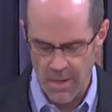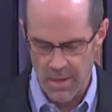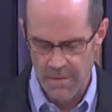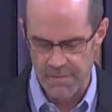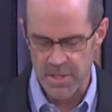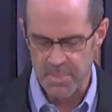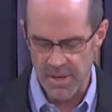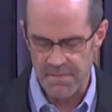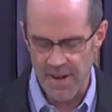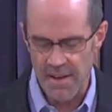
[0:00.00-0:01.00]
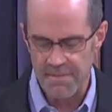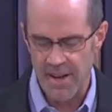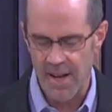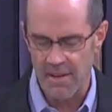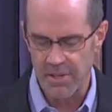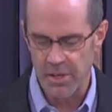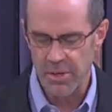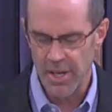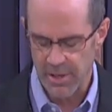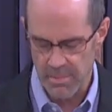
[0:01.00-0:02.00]
1 Peter 5 5, you
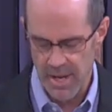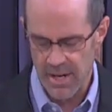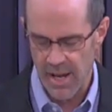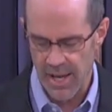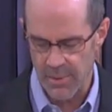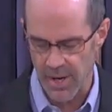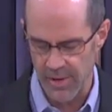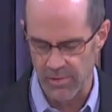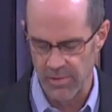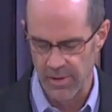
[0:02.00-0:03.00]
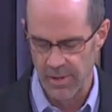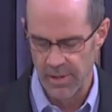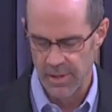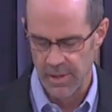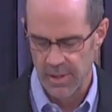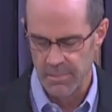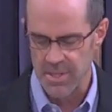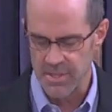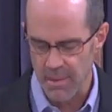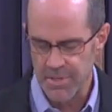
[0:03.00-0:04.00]
younger men likewise, be
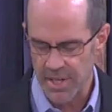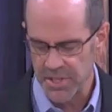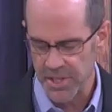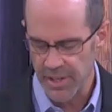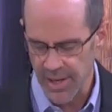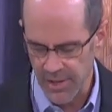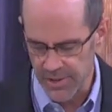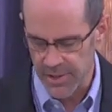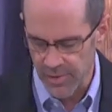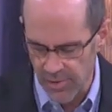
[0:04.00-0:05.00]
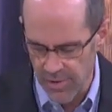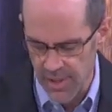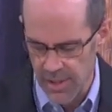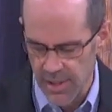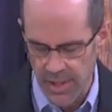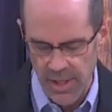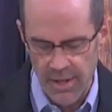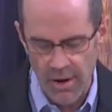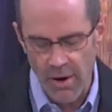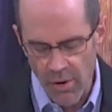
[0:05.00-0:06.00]
subject to your elders, and
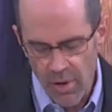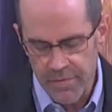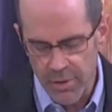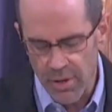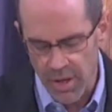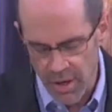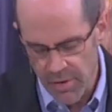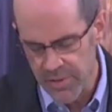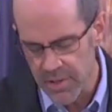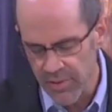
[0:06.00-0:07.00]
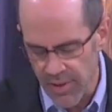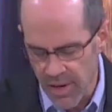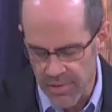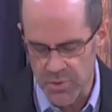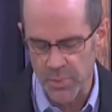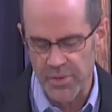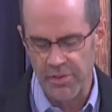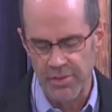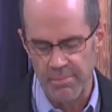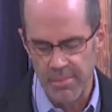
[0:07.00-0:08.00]
all of you clothe yourselves with
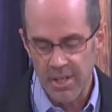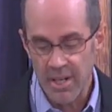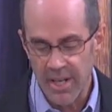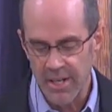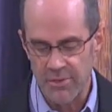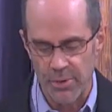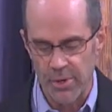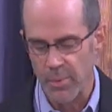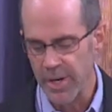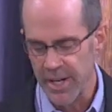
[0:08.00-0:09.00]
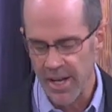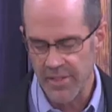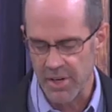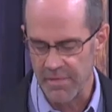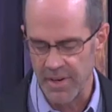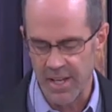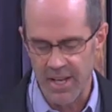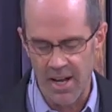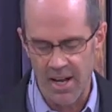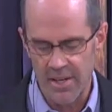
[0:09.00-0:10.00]
humility toward one another, for
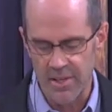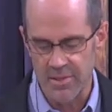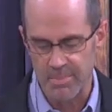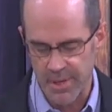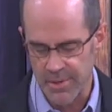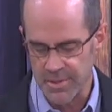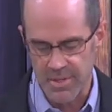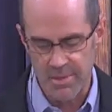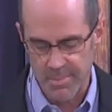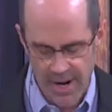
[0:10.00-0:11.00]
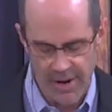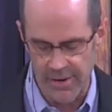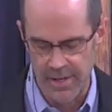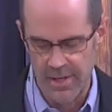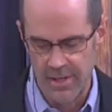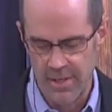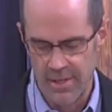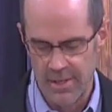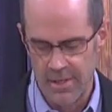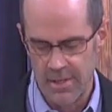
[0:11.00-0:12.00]
God is opposed to the proud,
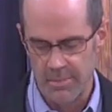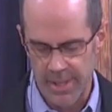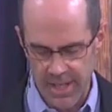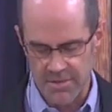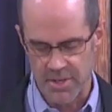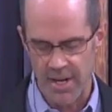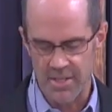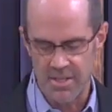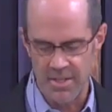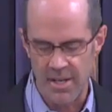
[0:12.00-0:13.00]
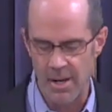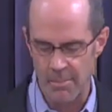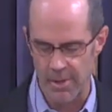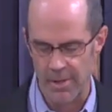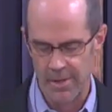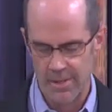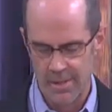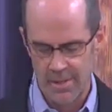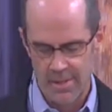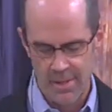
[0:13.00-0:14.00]
but gives grace to the humble.
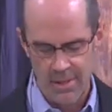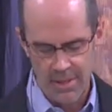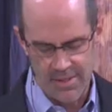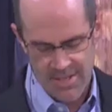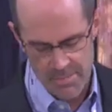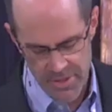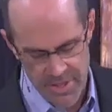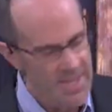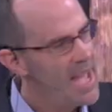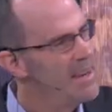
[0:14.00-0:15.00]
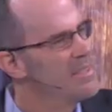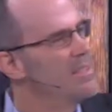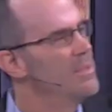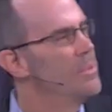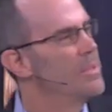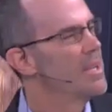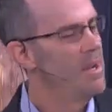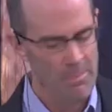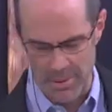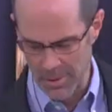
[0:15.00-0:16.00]
And Timothy's attitude was humble.